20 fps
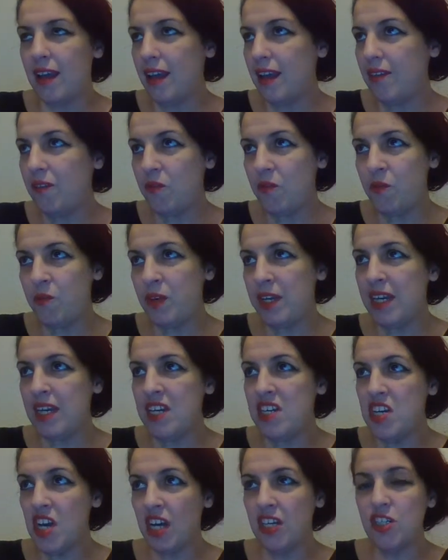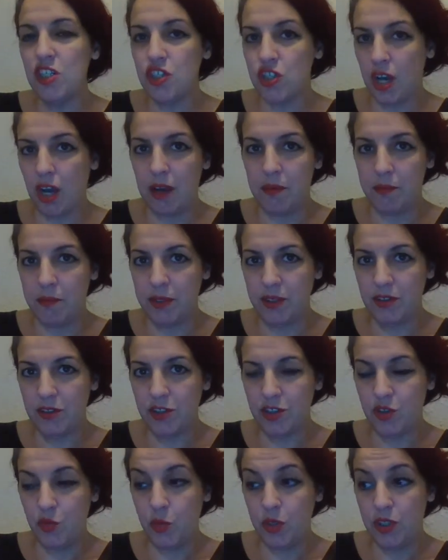a freaking nut job
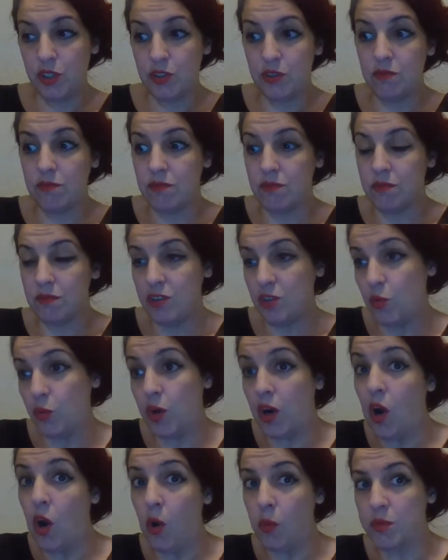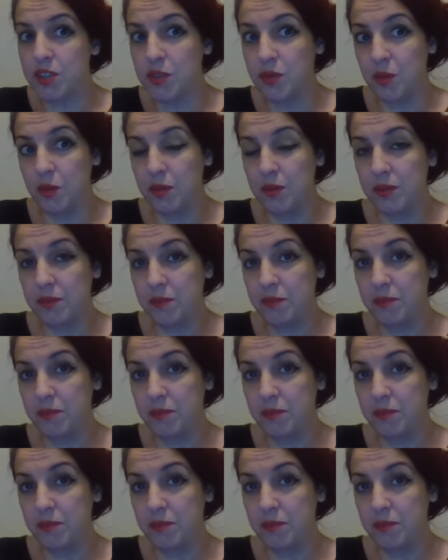because you were homeschooled.